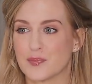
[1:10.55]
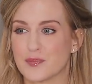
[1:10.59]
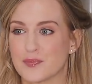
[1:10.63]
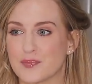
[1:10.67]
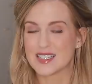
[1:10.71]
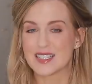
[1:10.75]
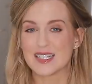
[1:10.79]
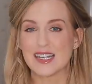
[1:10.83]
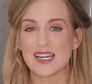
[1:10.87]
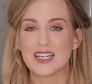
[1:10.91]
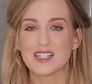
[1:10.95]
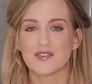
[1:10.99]

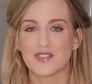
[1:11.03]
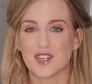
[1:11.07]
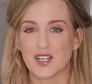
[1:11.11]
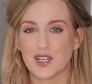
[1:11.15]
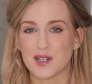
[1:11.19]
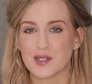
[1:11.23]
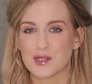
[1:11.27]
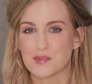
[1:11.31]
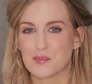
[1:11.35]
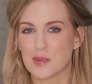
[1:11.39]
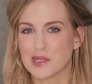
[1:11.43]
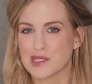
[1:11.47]
Today's
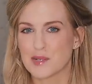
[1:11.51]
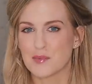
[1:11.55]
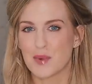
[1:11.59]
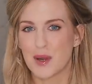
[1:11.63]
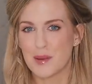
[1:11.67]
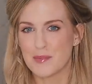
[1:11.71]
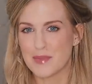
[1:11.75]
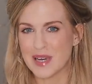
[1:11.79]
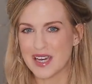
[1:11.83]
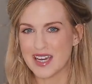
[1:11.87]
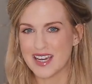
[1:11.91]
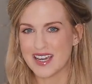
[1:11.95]
video is sponsored
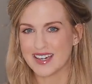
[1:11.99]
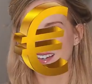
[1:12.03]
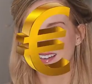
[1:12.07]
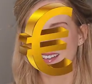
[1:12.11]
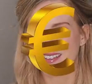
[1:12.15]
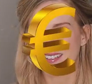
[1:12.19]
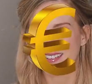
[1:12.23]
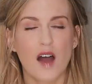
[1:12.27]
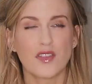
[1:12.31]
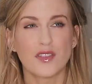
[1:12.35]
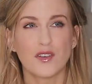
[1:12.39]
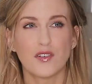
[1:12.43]
by me.
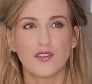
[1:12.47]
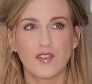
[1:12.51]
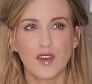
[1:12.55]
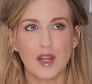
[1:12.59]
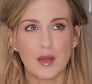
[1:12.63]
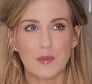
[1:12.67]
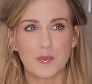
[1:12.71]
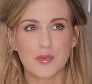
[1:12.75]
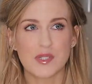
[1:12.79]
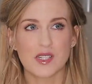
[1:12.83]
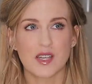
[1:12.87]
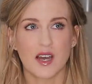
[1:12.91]
On the
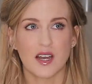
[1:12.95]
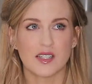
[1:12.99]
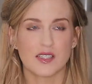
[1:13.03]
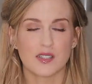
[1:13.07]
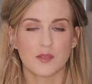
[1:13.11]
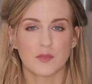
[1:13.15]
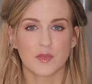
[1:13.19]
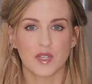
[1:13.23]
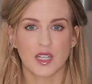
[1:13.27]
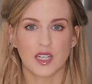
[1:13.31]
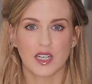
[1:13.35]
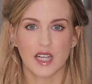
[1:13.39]
flip side,
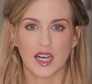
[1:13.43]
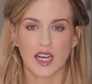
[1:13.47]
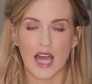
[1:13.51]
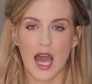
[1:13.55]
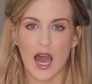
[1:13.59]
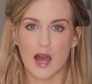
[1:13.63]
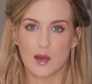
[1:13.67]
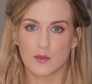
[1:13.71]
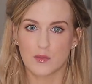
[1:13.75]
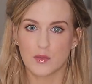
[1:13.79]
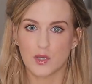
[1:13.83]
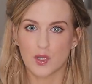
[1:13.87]
something that
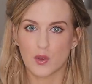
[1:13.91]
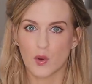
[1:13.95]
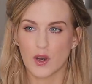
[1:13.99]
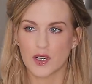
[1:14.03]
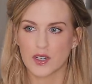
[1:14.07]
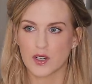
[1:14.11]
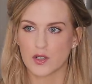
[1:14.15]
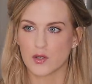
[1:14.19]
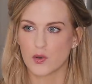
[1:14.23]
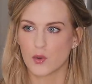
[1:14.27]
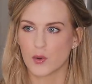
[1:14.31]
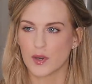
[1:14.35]
can be
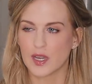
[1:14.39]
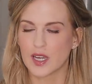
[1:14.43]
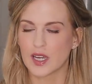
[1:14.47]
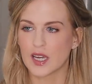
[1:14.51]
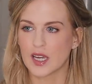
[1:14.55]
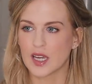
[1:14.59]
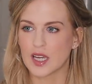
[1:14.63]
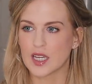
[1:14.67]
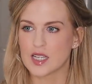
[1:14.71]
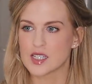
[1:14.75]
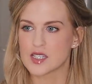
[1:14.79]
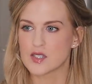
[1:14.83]
quite annoying
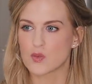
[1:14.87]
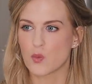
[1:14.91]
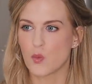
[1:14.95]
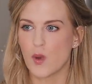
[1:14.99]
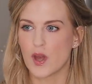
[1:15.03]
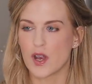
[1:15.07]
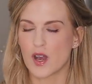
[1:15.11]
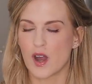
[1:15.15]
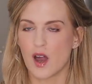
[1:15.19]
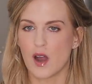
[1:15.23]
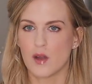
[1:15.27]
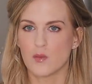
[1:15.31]
is
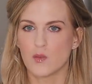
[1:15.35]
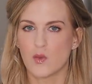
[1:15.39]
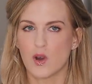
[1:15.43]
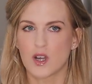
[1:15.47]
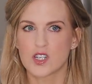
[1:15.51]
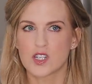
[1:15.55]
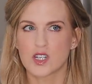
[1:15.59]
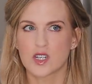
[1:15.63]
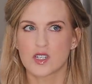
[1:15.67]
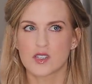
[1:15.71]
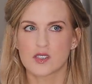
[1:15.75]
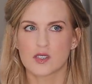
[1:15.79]
when I'm
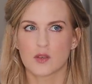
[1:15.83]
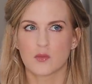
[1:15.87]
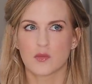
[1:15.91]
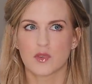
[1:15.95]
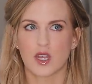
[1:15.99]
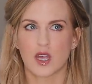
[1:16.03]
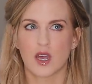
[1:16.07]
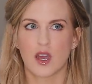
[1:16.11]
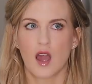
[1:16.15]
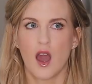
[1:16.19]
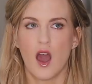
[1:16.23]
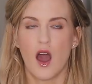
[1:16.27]
watching
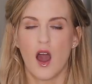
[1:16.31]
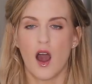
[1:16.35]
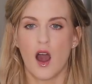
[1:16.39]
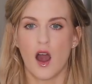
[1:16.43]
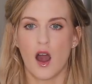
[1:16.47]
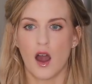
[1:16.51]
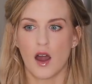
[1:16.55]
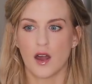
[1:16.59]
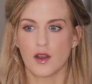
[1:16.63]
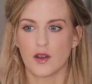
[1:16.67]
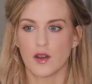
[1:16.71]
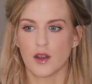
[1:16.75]
something
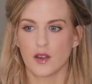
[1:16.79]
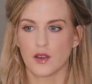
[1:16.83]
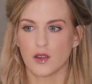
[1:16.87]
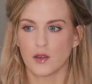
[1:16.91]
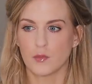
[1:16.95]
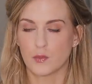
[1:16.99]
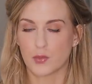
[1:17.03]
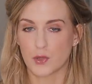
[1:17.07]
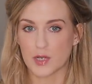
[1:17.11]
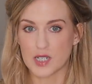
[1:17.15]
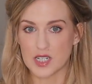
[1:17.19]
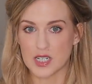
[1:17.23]
on
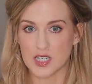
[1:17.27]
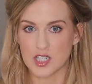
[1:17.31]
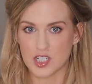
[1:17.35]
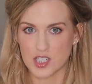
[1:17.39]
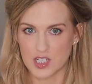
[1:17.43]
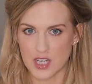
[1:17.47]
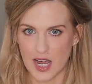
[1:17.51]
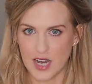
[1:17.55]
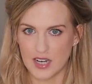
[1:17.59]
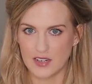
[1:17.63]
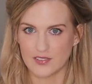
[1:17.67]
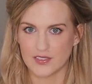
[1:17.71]
British
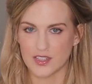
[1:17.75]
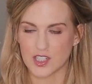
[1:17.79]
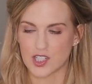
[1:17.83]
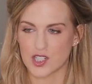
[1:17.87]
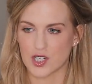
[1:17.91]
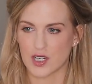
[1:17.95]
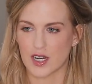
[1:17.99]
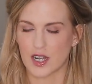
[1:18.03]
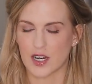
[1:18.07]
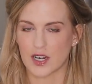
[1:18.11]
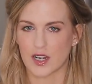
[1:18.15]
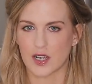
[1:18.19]

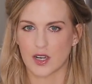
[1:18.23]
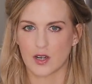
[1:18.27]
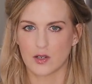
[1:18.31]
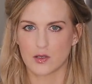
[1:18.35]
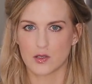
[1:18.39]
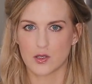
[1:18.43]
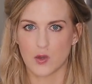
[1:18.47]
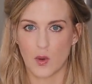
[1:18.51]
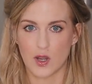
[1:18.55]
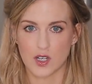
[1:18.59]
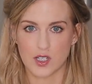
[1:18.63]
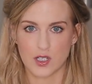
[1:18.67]
television and I go
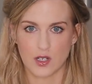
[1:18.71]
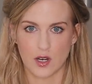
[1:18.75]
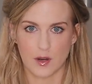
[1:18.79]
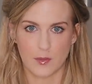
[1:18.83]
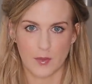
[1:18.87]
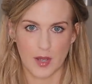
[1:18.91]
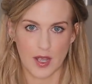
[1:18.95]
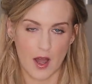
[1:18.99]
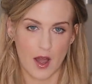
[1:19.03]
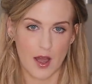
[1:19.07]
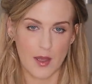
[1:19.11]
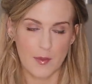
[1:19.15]
to watch it on
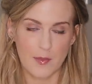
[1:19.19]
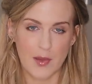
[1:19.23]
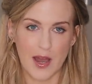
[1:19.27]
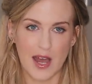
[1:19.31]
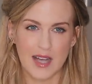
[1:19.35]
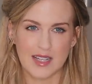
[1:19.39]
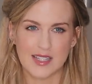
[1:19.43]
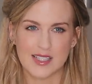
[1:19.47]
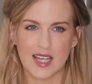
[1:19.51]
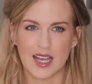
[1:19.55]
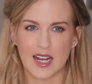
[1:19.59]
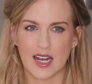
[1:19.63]
my
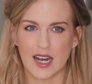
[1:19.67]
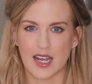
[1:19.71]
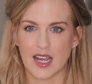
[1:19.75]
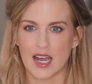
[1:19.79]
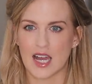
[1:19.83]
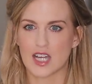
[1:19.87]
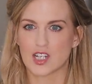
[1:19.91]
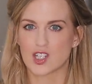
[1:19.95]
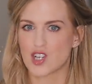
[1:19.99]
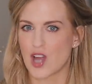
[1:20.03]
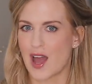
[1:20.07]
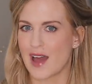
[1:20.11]
iPad, say like
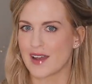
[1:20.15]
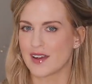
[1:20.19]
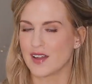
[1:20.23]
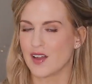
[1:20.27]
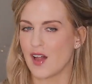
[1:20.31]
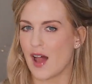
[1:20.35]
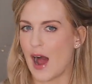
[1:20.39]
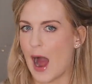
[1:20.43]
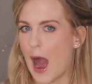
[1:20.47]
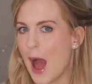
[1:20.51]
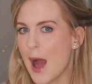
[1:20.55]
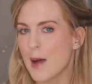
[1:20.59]
a
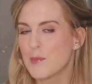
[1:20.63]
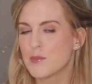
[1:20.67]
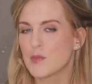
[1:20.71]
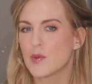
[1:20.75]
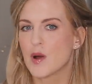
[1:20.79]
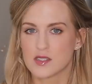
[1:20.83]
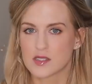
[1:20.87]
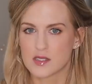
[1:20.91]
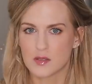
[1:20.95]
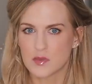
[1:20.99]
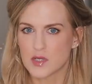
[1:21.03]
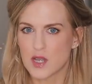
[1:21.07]
channel app,
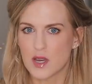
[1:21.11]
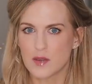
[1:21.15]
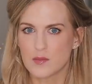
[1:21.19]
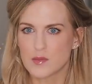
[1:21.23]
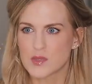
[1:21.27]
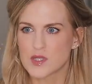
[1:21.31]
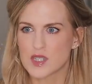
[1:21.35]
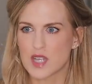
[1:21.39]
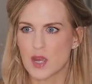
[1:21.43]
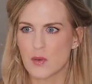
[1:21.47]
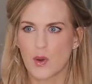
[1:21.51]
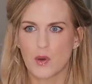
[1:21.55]

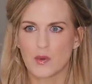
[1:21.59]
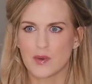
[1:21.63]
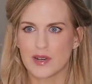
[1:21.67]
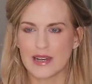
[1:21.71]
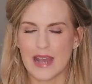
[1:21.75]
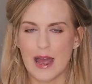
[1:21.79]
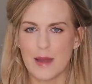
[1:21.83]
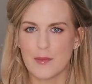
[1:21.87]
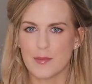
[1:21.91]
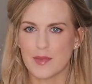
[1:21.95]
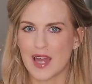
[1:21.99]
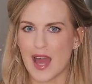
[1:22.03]
sometimes they won't
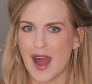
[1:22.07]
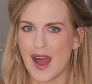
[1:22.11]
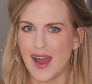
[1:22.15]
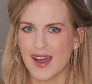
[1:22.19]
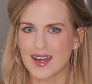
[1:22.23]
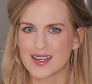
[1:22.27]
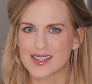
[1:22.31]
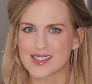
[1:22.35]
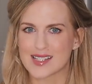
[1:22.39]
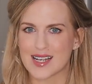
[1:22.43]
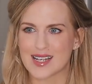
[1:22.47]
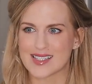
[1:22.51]
let me
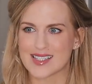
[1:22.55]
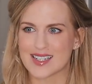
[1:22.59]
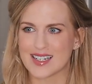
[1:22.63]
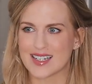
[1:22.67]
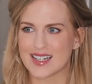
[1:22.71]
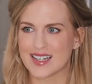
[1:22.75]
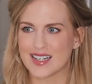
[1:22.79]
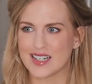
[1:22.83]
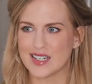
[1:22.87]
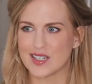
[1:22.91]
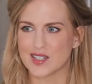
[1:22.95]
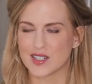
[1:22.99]
access
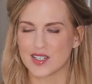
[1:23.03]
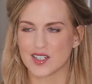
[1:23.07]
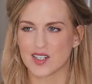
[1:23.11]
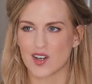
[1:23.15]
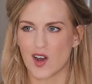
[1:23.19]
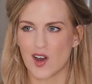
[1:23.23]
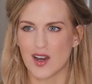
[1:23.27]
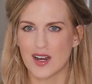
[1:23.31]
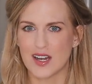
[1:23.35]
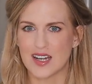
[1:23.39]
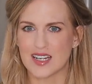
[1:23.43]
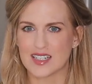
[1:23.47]
it here in
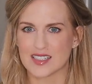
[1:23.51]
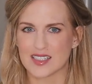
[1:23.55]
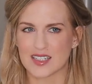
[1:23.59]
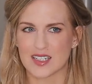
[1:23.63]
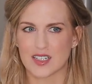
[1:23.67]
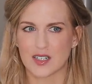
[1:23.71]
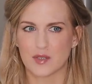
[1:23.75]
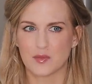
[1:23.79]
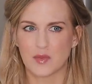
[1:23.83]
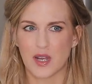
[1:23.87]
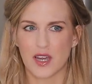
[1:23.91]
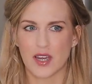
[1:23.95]
Ireland.
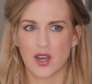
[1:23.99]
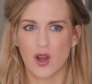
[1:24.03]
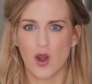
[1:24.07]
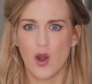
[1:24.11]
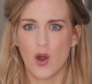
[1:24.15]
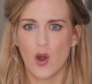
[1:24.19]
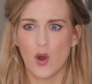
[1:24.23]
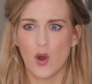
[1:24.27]
And I'm like,